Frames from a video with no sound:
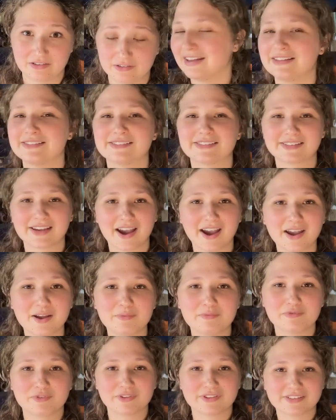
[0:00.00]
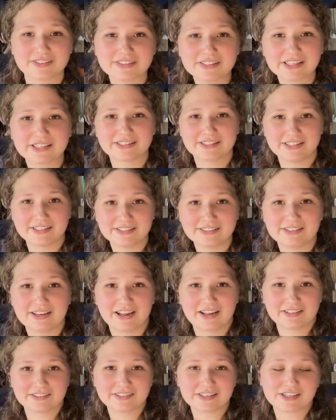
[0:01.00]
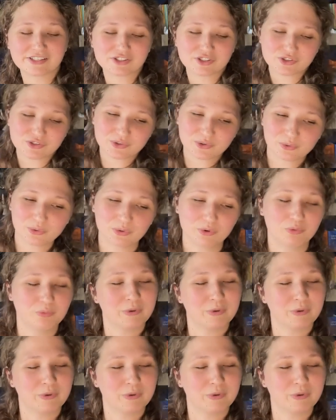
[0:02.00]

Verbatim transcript: It's time for the 60s dance at school.